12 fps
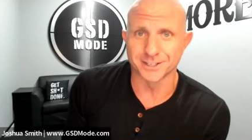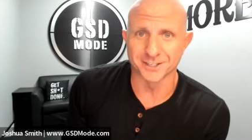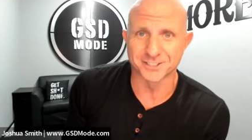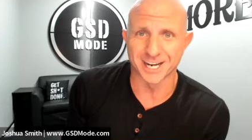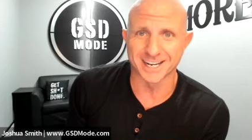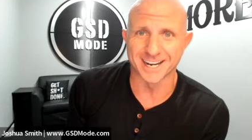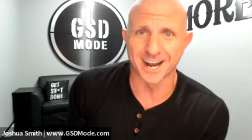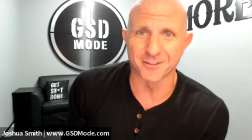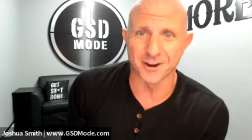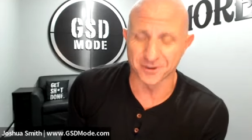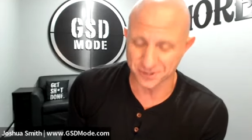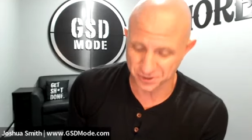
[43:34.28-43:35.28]
you check it out
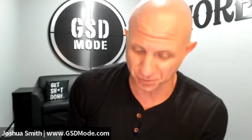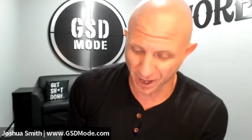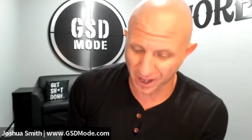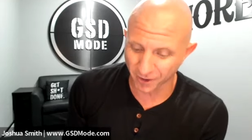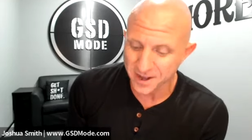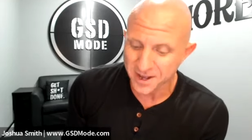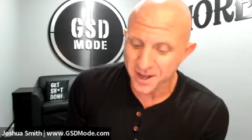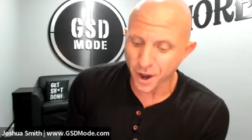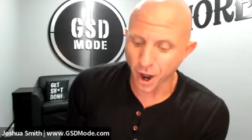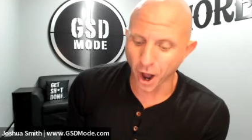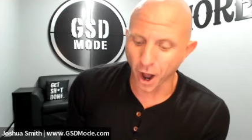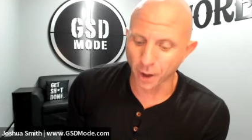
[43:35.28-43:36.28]
there as well.
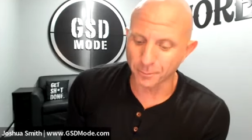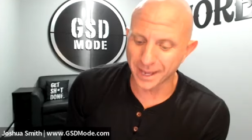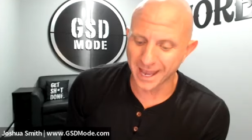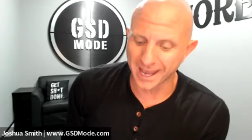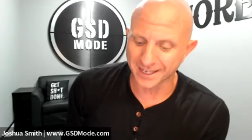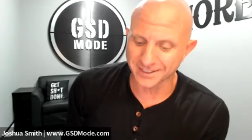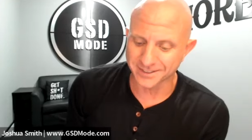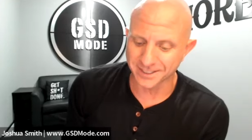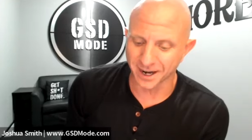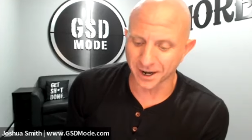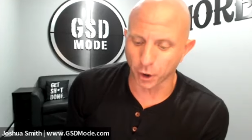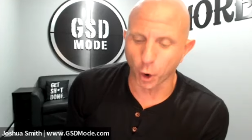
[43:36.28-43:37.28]
Um, and
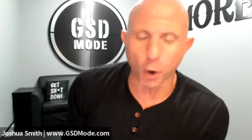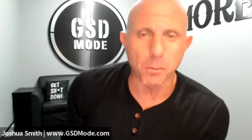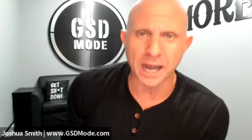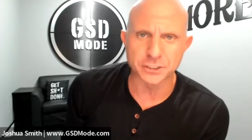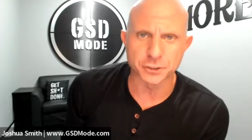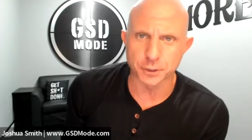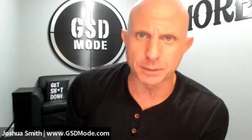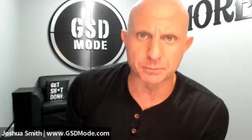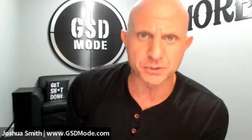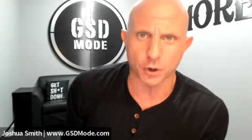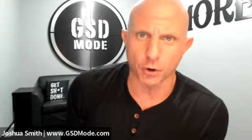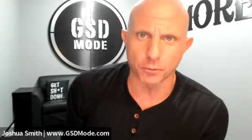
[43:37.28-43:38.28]
uh, all my
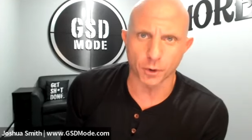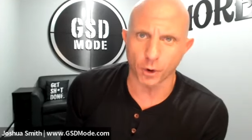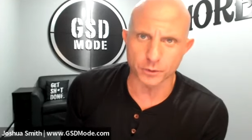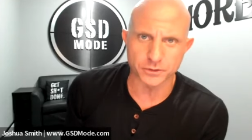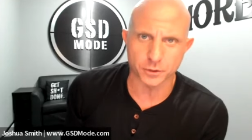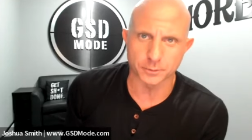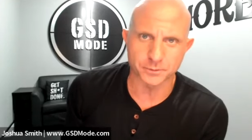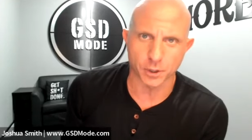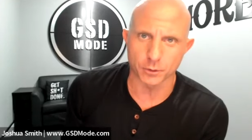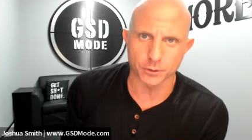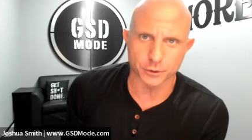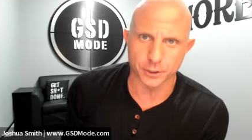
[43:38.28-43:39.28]
drips, all all the scripts,
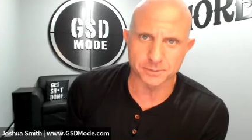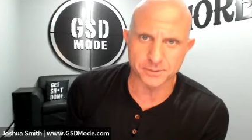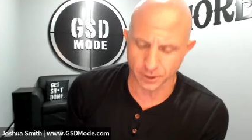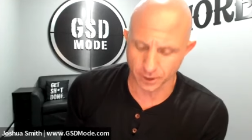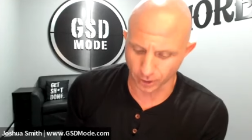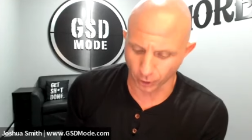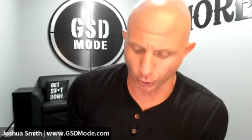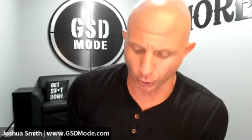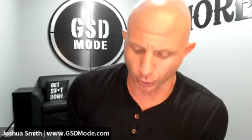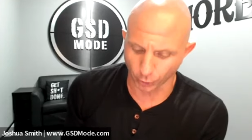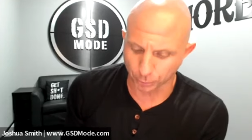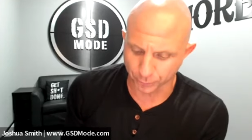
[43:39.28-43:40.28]
all those drips uh,
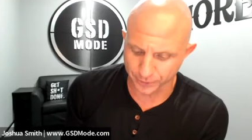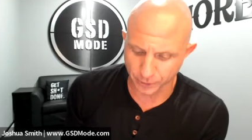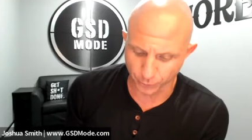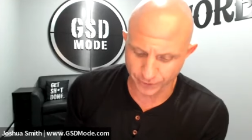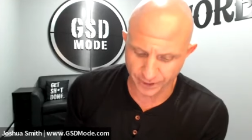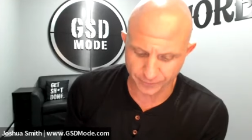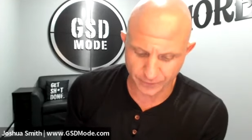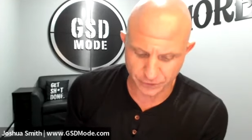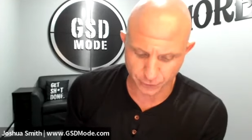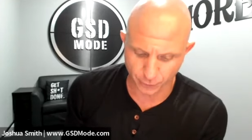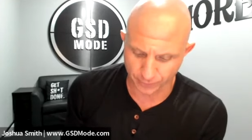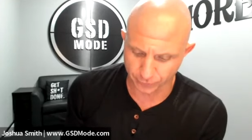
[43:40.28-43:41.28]
are all preloaded in there,
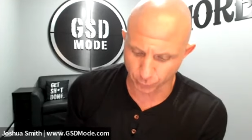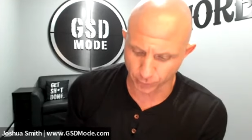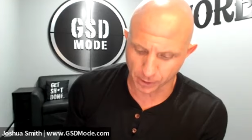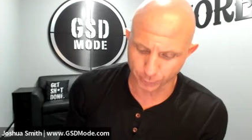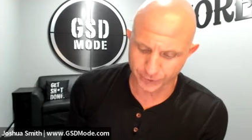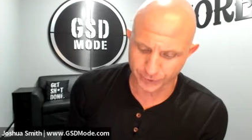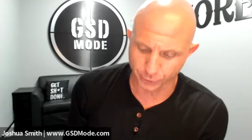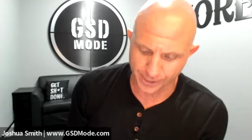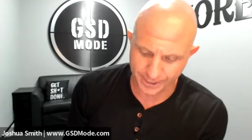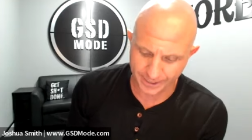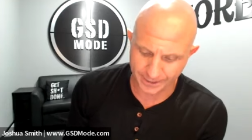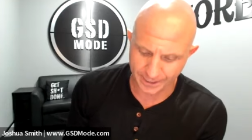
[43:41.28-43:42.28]
so you don't have to worry about
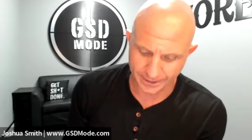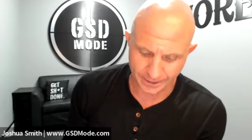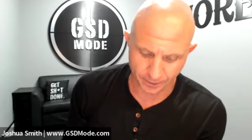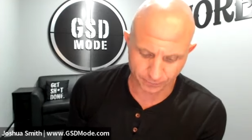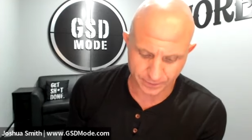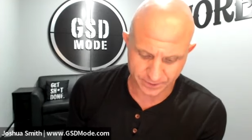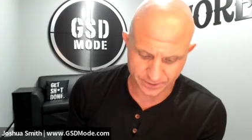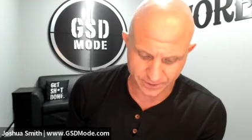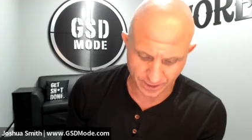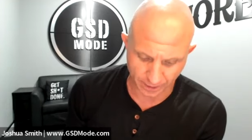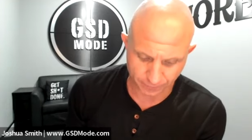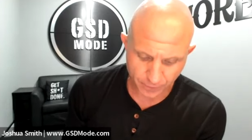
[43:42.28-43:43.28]
recreating any of this
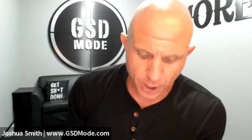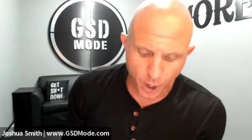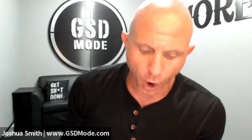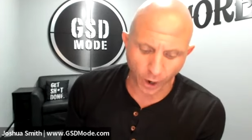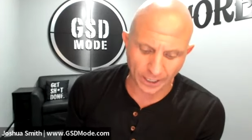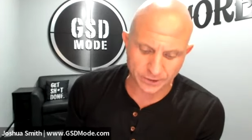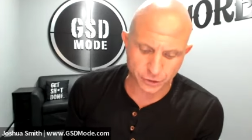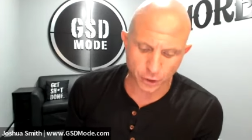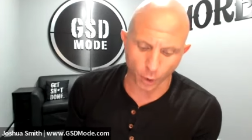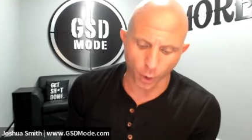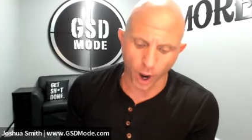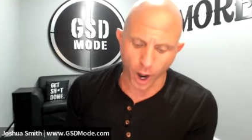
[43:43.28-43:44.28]
stuff. All right,
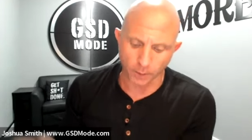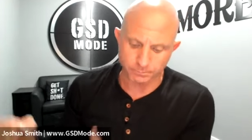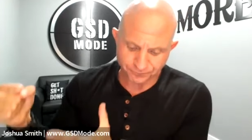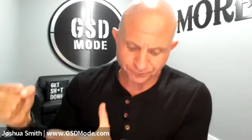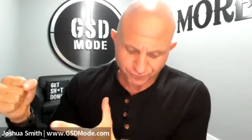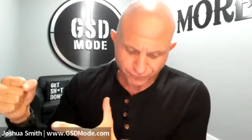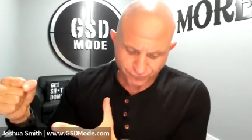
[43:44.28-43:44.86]
so um